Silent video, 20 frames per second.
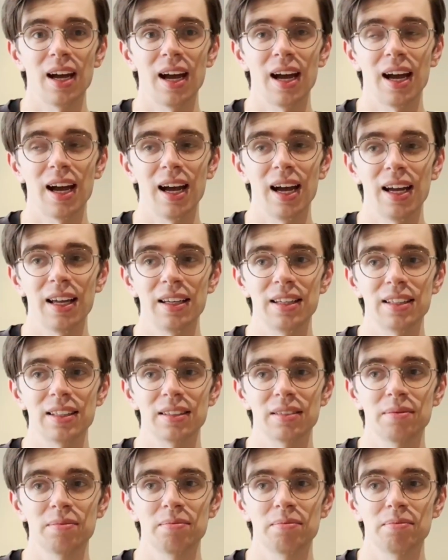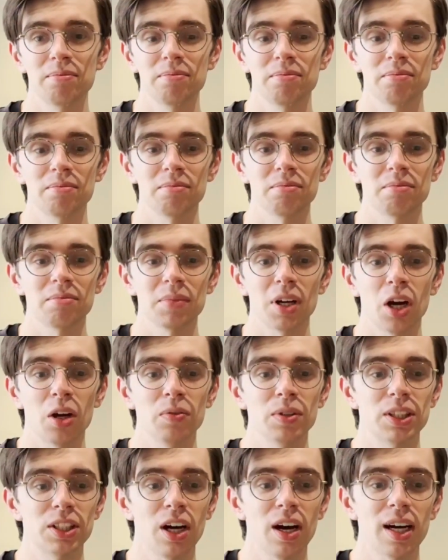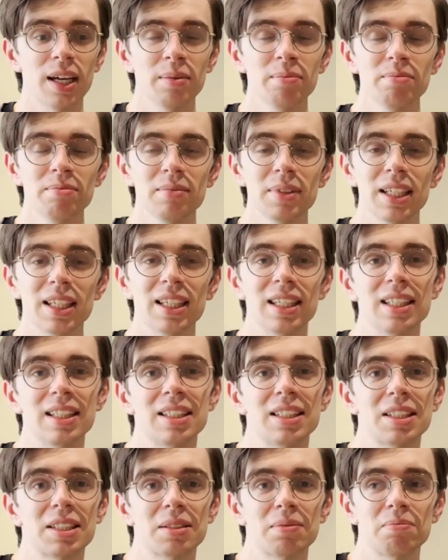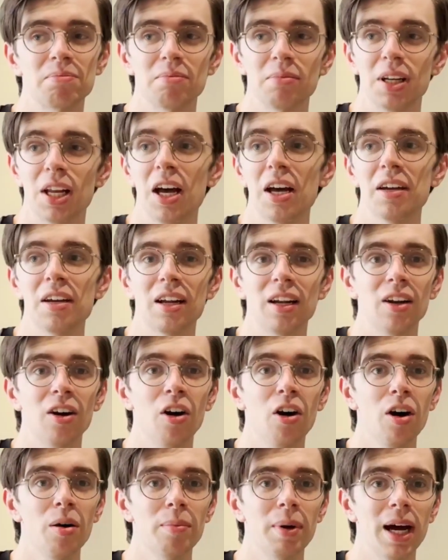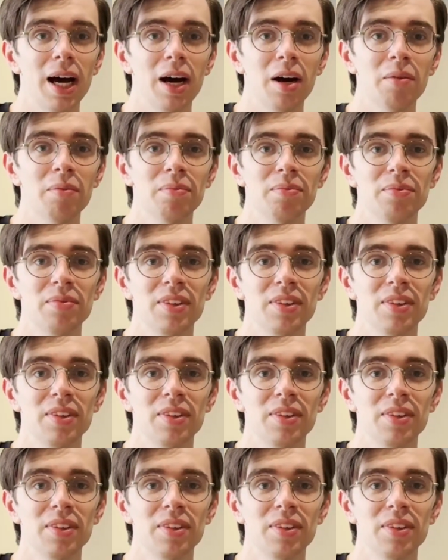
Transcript: And over time, he's learned a lot about